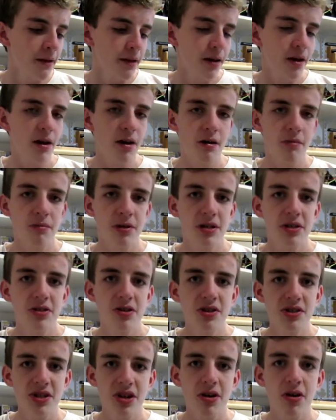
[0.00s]
But it
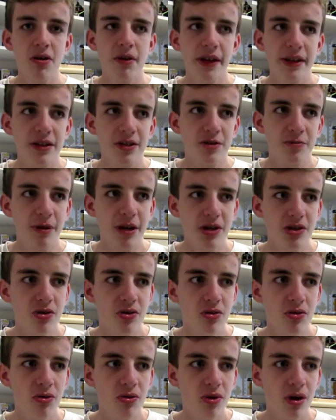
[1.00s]
turns out all like the
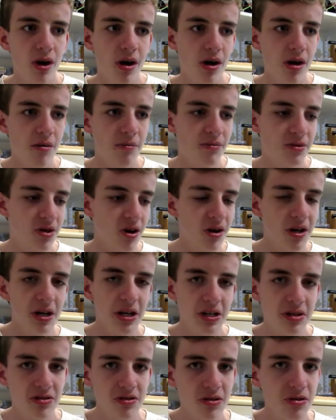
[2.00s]
special Target
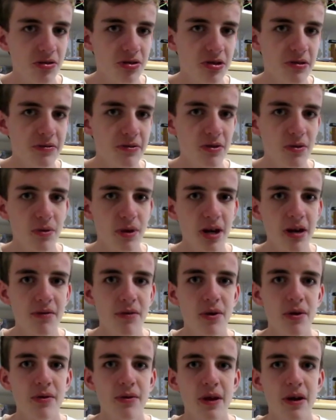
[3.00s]
exclusives or
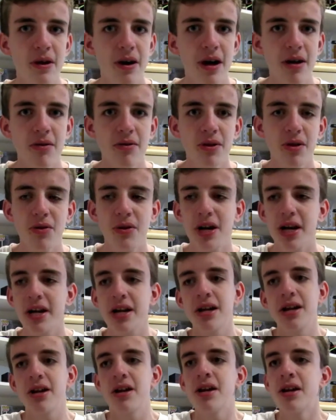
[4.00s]
whatever, they're now
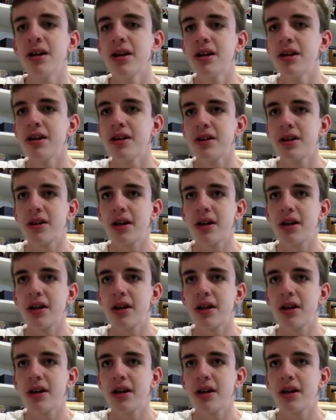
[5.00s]
located, they're